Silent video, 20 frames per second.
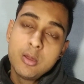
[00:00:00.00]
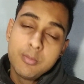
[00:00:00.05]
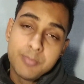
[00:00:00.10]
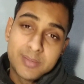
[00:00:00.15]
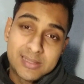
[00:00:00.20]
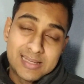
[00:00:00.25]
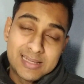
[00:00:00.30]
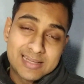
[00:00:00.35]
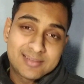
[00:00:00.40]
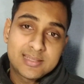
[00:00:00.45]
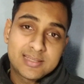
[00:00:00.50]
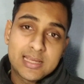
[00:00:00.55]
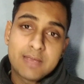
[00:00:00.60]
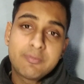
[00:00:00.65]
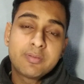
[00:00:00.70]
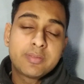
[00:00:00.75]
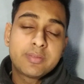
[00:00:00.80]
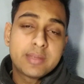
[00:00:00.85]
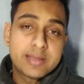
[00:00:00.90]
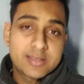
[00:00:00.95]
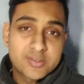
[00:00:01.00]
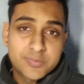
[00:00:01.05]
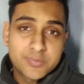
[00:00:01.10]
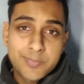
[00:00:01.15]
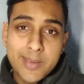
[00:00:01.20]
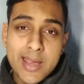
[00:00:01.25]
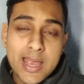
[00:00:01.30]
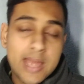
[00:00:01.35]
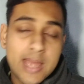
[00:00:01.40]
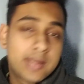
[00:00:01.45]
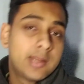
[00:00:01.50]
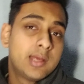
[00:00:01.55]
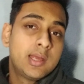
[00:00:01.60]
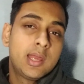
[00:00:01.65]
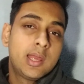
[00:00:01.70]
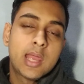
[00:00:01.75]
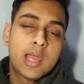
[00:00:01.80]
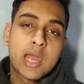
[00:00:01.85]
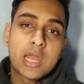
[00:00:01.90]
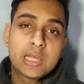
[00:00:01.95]
But let's say everything is bad
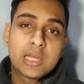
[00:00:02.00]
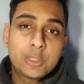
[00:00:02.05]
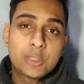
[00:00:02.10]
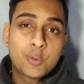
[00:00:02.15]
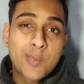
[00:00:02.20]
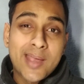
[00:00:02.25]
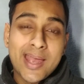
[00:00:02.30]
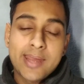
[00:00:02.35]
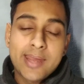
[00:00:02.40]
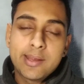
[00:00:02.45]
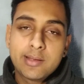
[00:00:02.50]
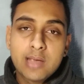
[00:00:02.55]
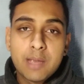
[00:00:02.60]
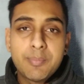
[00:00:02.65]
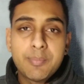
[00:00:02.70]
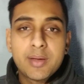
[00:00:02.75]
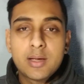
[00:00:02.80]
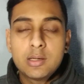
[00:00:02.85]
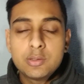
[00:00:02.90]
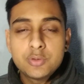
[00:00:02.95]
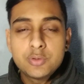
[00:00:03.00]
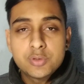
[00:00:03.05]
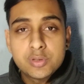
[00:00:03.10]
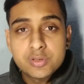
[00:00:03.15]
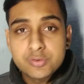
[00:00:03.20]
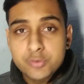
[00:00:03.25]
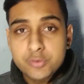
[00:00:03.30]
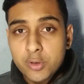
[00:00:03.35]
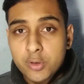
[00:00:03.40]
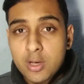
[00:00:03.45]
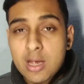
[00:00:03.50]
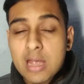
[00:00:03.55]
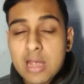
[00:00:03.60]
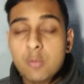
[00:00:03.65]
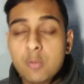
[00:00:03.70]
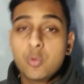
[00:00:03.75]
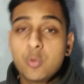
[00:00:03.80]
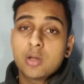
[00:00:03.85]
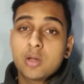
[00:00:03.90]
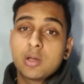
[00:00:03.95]
and you had a chemical injuries to your eye.
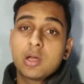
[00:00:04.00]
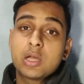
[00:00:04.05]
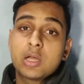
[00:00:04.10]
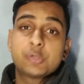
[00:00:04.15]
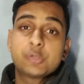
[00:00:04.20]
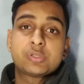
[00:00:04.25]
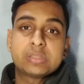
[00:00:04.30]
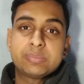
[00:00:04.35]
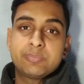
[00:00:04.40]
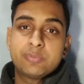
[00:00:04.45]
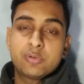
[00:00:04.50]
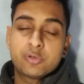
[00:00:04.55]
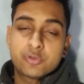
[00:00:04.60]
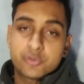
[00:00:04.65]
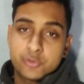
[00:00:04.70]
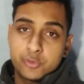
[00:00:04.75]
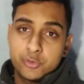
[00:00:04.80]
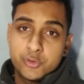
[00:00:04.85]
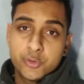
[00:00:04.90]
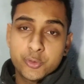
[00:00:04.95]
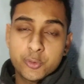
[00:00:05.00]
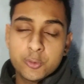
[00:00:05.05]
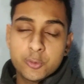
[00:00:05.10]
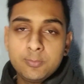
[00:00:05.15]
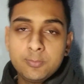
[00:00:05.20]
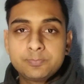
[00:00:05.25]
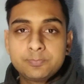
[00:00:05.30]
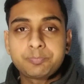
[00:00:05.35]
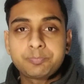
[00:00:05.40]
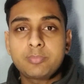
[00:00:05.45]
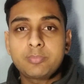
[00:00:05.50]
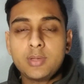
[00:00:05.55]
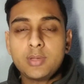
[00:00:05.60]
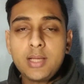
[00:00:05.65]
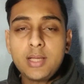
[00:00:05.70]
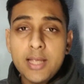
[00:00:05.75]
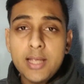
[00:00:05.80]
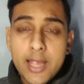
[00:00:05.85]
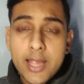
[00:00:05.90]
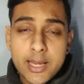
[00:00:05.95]
What are you supposed to do?
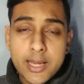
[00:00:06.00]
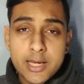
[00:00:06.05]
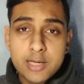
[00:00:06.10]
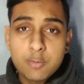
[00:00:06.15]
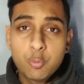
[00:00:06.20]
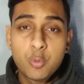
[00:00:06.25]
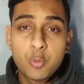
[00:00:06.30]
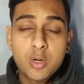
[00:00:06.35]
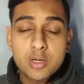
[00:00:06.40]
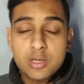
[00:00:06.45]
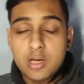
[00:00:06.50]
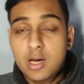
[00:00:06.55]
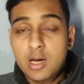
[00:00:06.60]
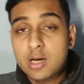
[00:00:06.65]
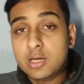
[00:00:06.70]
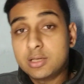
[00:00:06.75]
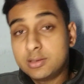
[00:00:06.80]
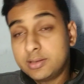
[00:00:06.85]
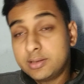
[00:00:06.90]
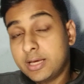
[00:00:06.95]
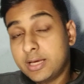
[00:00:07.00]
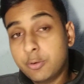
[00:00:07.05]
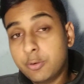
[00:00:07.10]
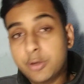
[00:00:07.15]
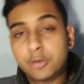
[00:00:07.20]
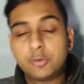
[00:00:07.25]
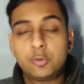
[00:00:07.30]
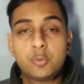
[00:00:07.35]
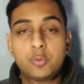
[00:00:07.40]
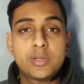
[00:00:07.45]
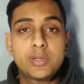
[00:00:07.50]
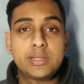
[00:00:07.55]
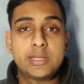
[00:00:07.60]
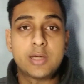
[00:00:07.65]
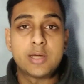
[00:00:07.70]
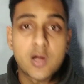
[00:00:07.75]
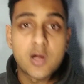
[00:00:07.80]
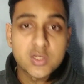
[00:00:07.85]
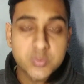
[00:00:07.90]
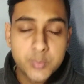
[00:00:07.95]
And what are they going to do in the
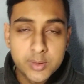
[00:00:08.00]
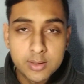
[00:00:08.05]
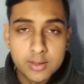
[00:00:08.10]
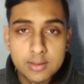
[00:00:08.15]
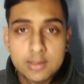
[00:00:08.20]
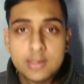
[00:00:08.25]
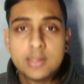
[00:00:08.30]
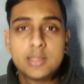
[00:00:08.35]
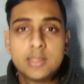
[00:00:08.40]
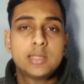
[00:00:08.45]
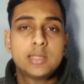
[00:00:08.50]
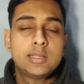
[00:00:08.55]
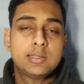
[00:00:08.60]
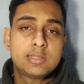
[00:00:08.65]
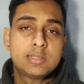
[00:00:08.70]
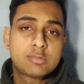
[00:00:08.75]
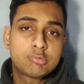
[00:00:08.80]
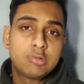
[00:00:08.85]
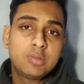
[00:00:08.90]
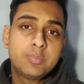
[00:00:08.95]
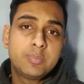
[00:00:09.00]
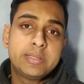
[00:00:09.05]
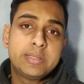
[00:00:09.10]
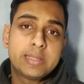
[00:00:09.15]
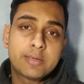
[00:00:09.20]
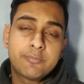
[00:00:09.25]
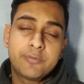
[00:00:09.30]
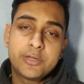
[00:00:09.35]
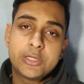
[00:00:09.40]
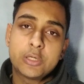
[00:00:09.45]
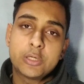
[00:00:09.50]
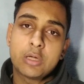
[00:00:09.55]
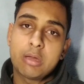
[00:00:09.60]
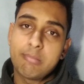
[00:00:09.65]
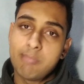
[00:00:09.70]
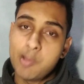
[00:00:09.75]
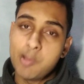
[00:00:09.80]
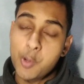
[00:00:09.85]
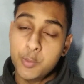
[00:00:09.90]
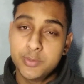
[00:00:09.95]
hospital? This will be a video
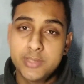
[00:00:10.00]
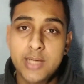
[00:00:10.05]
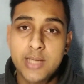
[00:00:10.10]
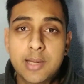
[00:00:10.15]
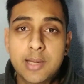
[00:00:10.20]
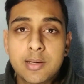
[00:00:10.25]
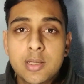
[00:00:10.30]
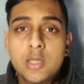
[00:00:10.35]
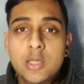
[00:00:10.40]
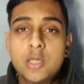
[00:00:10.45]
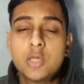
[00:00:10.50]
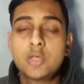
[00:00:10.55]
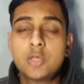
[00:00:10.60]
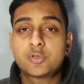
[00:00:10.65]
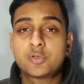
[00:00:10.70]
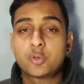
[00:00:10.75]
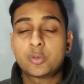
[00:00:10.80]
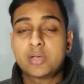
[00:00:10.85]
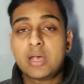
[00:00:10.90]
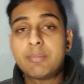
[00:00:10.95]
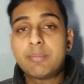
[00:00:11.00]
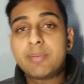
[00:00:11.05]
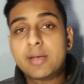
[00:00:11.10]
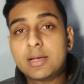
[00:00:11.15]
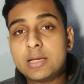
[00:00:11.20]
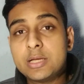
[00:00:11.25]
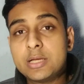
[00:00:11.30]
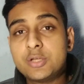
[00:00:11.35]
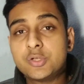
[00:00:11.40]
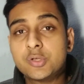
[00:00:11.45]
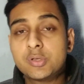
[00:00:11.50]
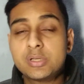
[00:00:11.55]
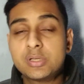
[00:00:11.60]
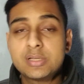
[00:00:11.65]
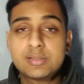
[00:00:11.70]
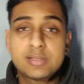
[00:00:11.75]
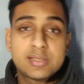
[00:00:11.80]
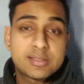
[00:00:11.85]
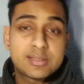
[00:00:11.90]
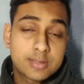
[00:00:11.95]
about that. So chemical
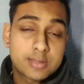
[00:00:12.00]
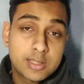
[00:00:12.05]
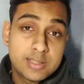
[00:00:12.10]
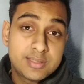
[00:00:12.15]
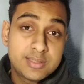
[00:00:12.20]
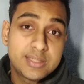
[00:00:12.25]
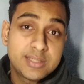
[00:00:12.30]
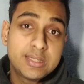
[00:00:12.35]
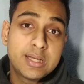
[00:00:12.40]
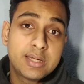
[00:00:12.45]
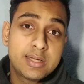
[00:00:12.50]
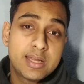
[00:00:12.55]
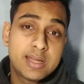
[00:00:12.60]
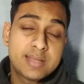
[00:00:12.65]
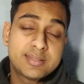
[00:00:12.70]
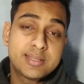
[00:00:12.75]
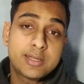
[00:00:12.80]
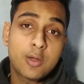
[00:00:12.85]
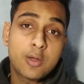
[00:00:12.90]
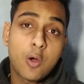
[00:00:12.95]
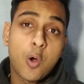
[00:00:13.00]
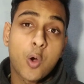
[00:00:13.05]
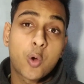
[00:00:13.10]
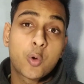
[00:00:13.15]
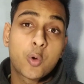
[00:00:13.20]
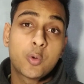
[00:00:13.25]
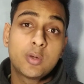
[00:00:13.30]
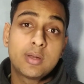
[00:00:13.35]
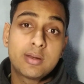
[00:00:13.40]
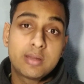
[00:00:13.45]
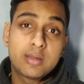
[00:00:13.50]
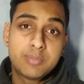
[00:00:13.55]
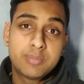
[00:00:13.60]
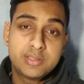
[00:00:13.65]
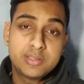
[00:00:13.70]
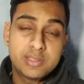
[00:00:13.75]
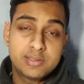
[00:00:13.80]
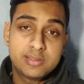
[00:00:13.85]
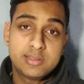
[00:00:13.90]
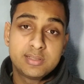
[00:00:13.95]
injuries is considered as an ocular
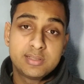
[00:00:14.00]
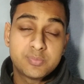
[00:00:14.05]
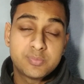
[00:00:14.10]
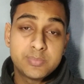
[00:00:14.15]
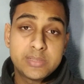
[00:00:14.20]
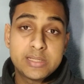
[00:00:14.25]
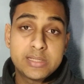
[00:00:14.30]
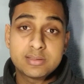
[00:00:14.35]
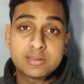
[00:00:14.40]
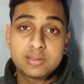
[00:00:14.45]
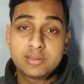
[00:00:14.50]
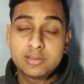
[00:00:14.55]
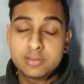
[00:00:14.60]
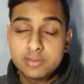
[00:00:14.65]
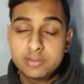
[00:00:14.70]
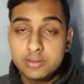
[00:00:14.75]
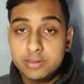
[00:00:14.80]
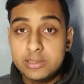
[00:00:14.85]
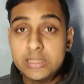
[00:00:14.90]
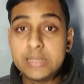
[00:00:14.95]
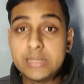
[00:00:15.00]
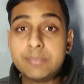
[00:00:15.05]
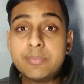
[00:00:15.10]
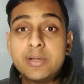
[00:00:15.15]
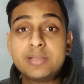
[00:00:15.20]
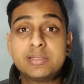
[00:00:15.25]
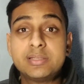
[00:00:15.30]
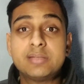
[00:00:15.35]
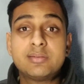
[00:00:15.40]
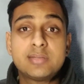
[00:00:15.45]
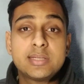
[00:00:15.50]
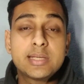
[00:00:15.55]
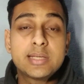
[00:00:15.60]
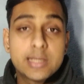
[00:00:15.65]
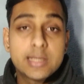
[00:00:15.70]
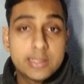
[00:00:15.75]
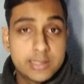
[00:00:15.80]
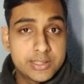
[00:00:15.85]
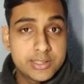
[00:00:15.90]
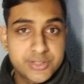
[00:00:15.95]
emergency. This means this is an emergency
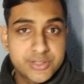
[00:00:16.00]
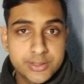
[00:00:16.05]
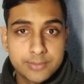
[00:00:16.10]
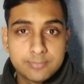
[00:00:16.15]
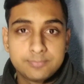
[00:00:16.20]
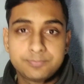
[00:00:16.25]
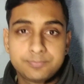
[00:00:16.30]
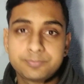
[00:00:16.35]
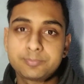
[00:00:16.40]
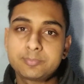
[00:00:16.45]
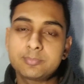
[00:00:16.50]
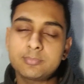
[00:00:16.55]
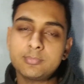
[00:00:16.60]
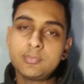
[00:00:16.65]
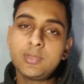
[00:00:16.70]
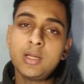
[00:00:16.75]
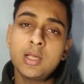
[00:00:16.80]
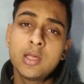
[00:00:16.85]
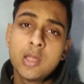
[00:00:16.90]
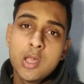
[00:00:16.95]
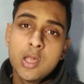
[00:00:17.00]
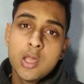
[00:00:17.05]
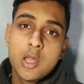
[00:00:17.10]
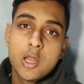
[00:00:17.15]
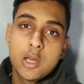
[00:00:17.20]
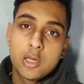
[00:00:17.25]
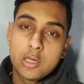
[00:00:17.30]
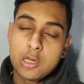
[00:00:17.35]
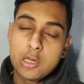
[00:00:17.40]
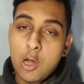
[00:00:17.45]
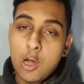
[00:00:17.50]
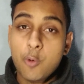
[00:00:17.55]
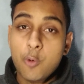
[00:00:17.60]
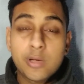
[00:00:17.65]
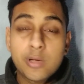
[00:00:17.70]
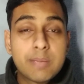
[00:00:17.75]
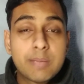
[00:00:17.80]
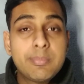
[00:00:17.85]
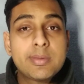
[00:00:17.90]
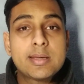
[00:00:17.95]
condition now
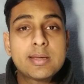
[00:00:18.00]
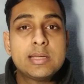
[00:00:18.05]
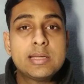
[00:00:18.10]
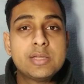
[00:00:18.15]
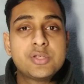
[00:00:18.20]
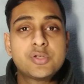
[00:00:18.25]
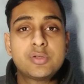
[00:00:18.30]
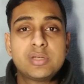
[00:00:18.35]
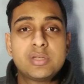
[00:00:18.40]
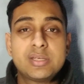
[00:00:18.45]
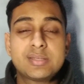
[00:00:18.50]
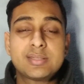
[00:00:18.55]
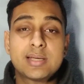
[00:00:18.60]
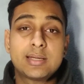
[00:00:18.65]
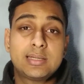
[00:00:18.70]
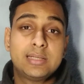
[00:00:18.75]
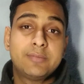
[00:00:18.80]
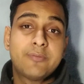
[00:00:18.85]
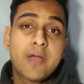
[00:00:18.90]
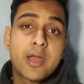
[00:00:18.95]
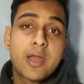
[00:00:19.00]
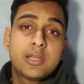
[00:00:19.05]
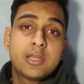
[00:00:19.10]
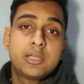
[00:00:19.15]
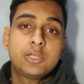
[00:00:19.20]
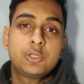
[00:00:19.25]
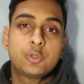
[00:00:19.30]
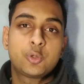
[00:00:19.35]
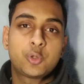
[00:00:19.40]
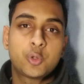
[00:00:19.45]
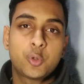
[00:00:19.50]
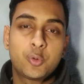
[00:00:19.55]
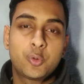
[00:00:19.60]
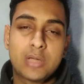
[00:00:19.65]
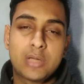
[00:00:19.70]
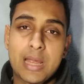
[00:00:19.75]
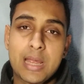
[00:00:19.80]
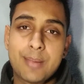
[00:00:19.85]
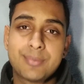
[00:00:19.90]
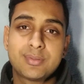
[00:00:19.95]
chemical injuries are divided into two
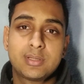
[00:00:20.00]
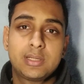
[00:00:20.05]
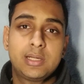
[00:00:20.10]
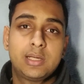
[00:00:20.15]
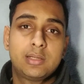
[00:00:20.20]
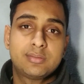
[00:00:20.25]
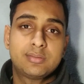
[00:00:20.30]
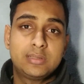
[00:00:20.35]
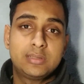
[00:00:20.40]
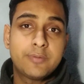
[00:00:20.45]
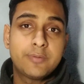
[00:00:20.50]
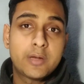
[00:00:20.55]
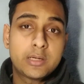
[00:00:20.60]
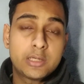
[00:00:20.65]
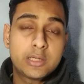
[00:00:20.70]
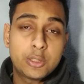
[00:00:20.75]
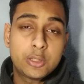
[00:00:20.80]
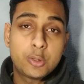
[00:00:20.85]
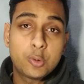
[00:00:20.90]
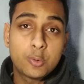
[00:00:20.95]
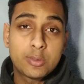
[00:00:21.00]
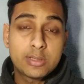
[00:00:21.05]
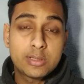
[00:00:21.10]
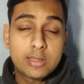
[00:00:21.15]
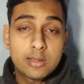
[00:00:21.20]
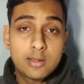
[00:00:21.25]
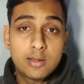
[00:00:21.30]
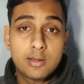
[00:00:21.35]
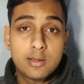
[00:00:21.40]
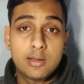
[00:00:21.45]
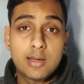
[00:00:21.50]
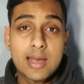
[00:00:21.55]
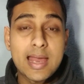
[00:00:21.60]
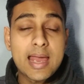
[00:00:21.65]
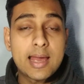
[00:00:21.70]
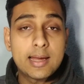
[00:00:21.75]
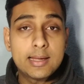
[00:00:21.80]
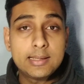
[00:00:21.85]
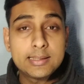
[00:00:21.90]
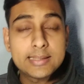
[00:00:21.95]
types. It is divided into uh,
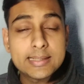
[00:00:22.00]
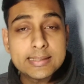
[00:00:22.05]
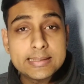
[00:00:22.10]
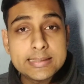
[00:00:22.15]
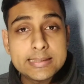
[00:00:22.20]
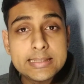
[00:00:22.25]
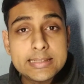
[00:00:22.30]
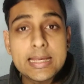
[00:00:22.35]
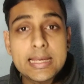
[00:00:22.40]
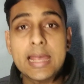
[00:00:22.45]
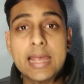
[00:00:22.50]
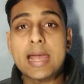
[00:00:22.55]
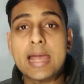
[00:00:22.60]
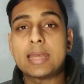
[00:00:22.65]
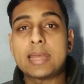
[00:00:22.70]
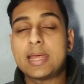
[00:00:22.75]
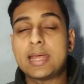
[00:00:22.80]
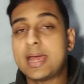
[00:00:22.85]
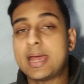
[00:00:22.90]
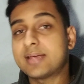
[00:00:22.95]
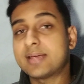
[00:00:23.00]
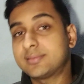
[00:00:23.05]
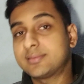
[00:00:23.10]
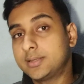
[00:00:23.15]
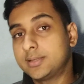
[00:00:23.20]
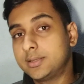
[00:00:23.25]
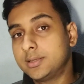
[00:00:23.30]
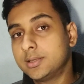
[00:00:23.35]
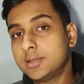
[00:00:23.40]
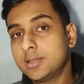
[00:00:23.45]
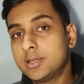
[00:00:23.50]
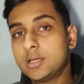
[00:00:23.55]
alkali and acid.